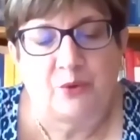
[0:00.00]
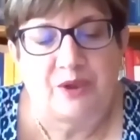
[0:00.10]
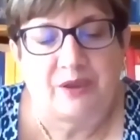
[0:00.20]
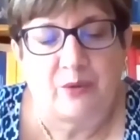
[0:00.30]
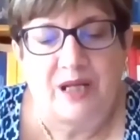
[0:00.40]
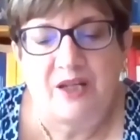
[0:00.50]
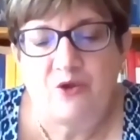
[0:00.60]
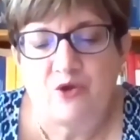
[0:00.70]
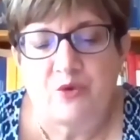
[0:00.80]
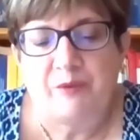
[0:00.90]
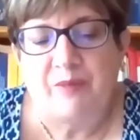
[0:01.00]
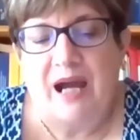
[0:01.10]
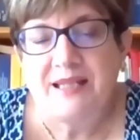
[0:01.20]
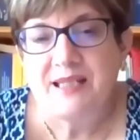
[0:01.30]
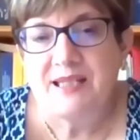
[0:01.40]
to the relationship
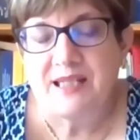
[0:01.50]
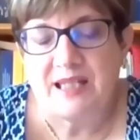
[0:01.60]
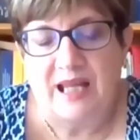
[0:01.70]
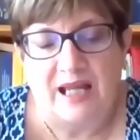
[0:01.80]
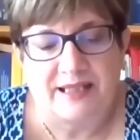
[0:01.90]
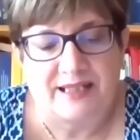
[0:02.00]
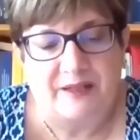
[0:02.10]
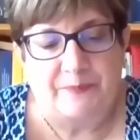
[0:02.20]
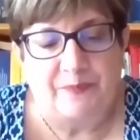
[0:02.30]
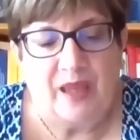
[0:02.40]
ICC-ILC.